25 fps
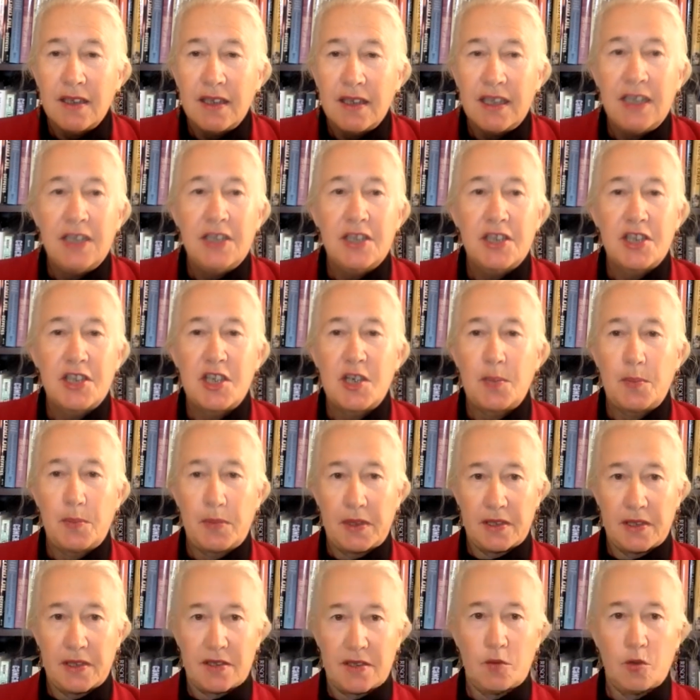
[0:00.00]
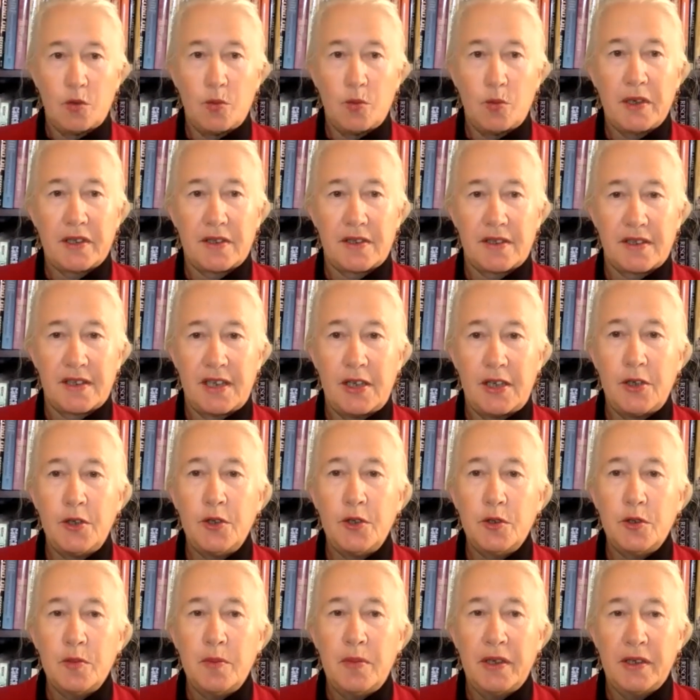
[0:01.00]
each ship is a Rubik's
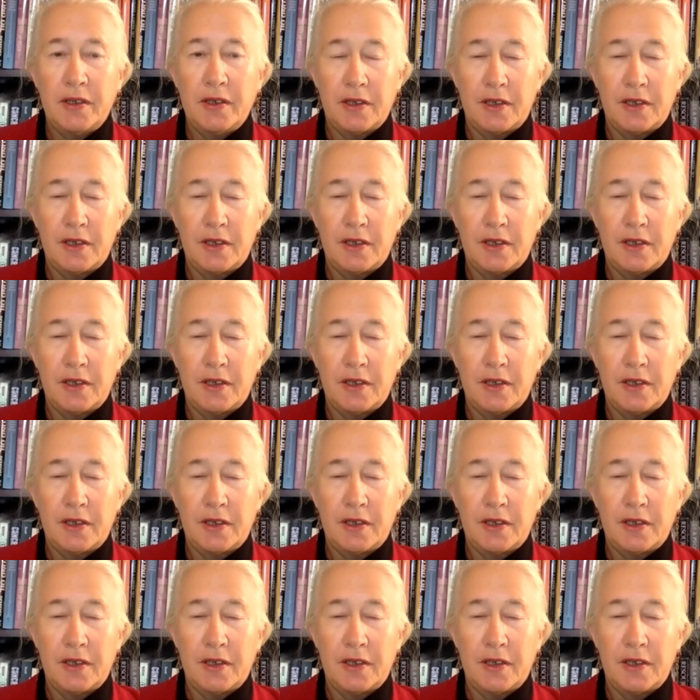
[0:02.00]
cube